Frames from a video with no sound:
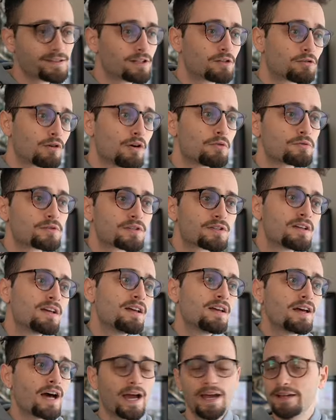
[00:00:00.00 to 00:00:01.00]
Gross.
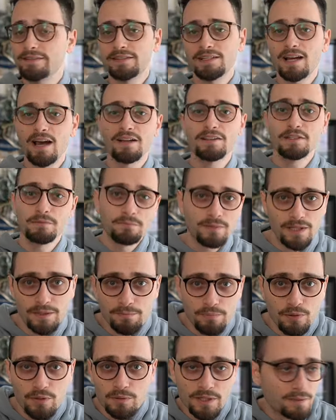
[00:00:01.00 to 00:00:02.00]
I had to
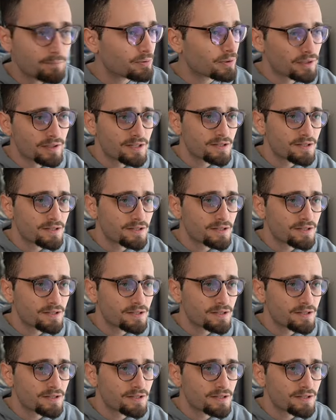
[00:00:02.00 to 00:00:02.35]
contemplate putting putting